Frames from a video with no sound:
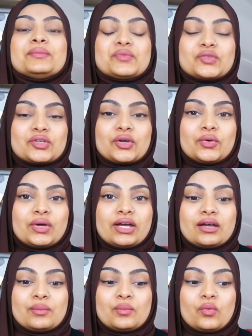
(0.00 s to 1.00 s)
So
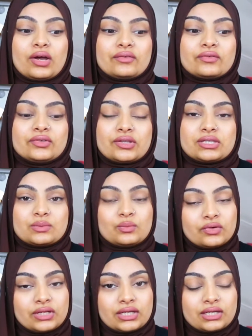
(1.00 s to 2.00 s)
what I've done this
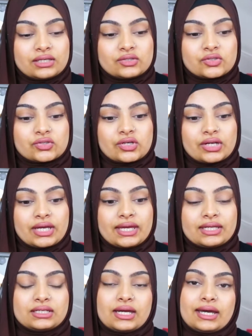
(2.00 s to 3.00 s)
morning is just gone
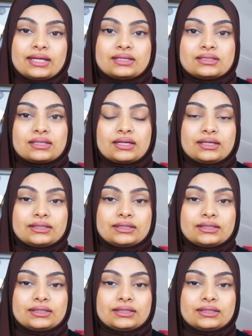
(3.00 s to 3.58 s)
ahead and